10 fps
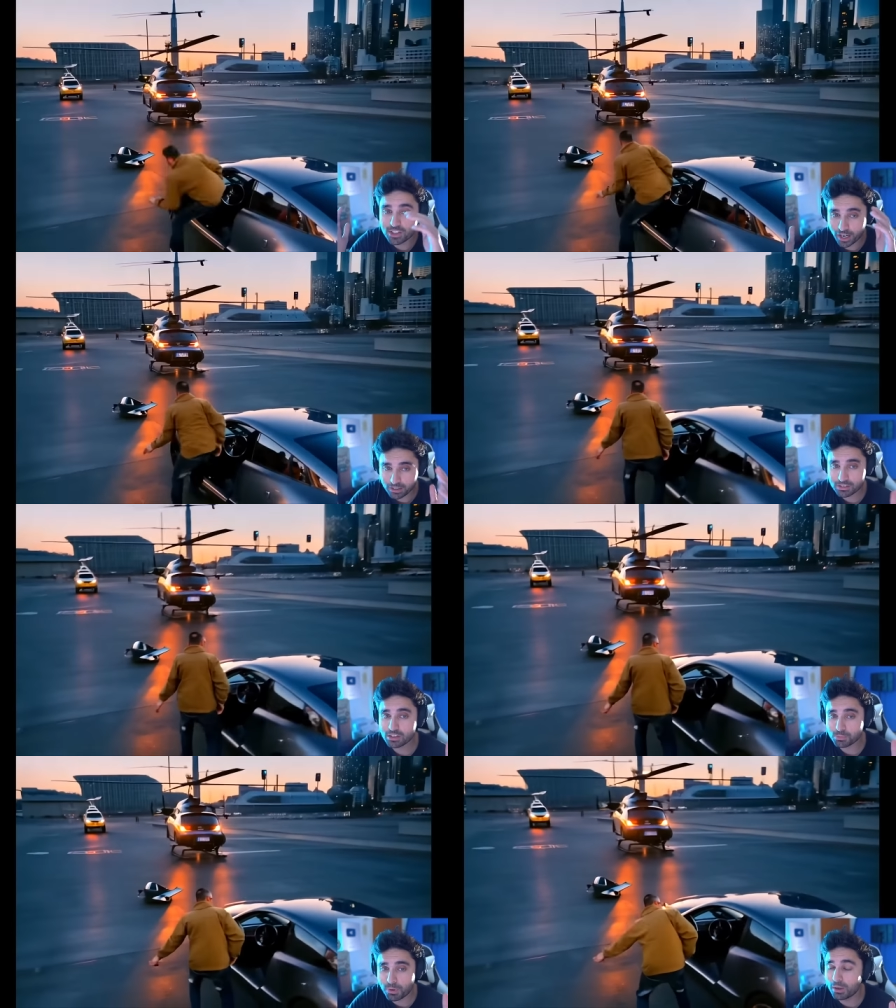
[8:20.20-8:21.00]

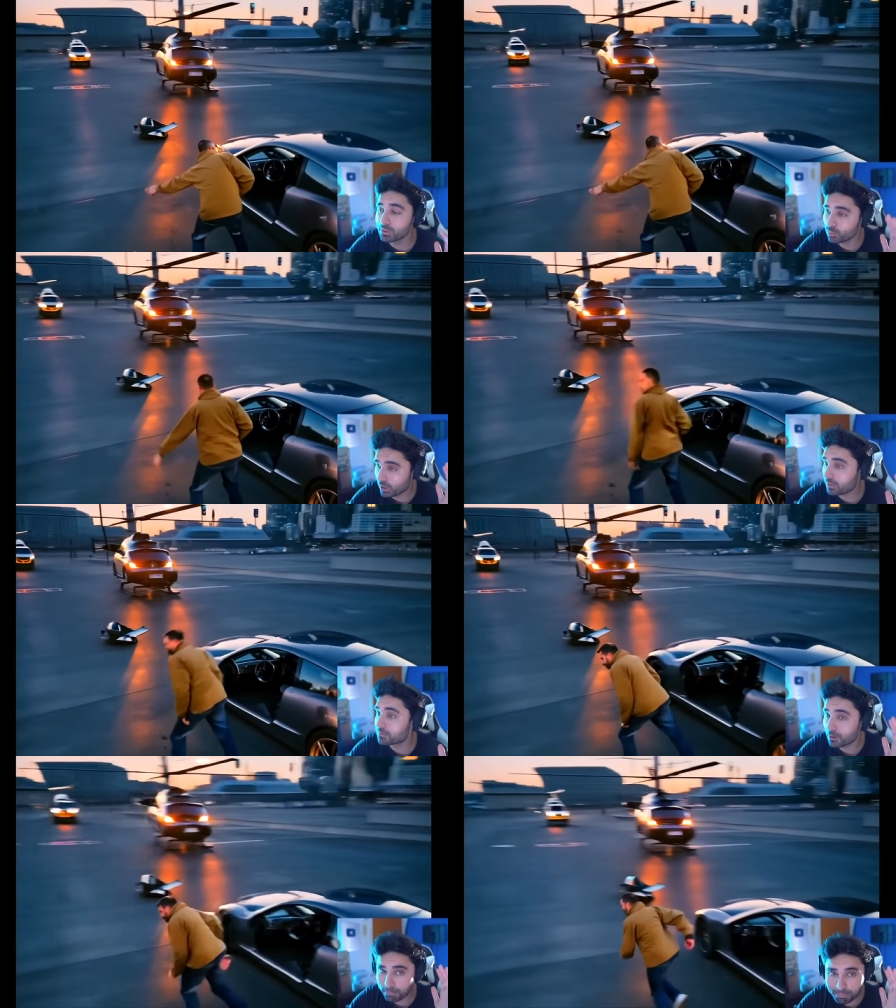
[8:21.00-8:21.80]
Yasuke is probably one
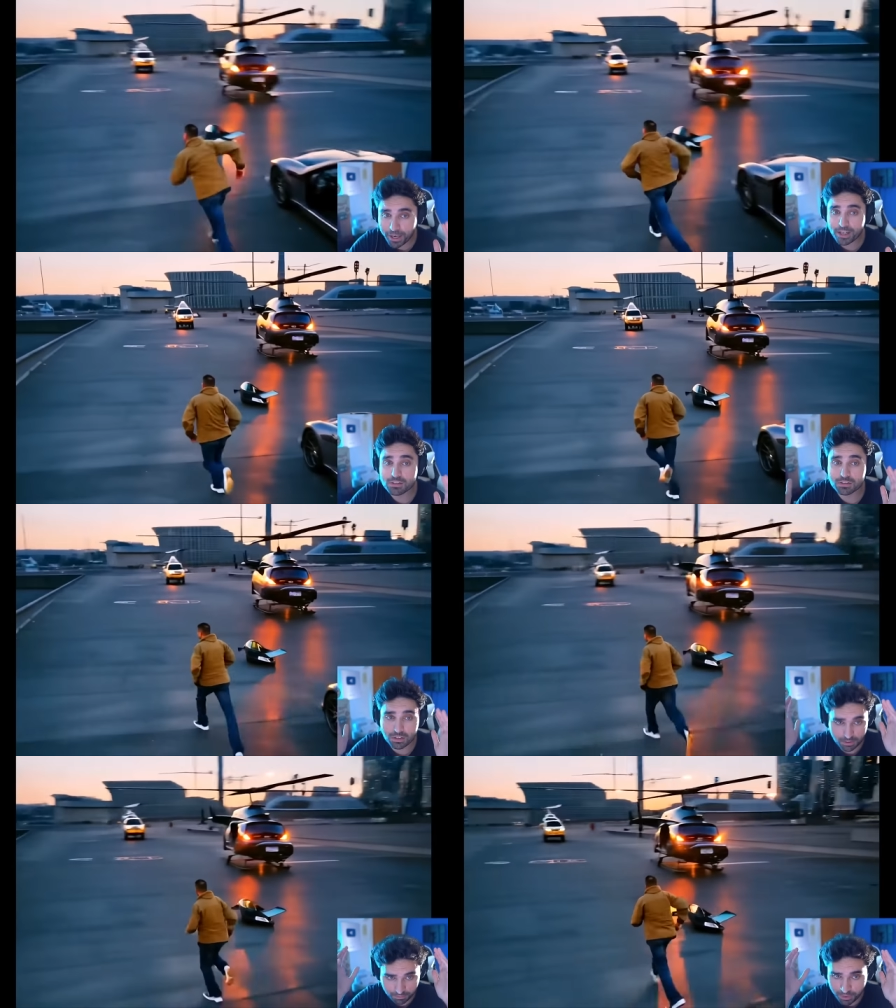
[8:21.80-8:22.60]
of the
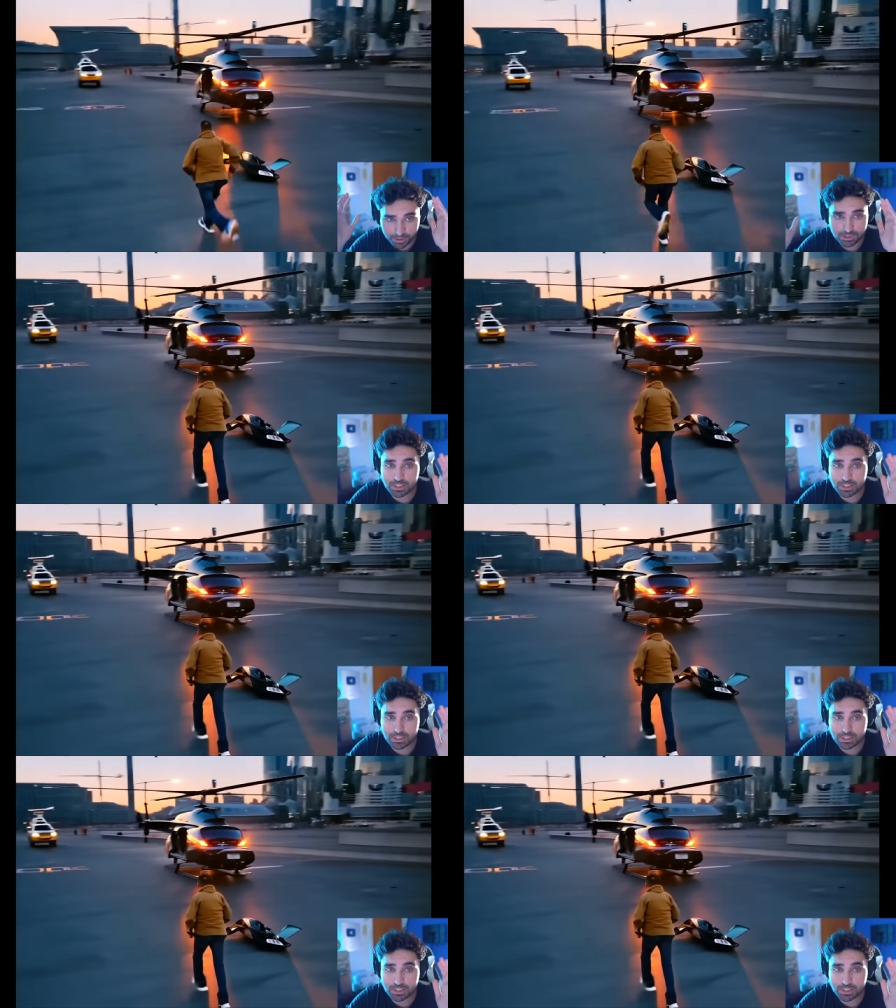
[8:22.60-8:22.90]
best uh,